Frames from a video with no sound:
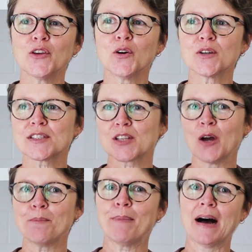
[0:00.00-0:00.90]
your
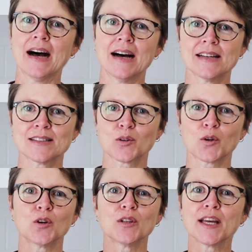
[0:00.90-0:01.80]
soap bars or
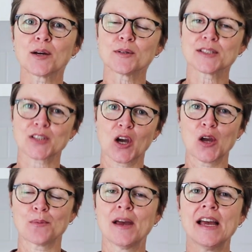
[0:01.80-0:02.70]
your liquid soap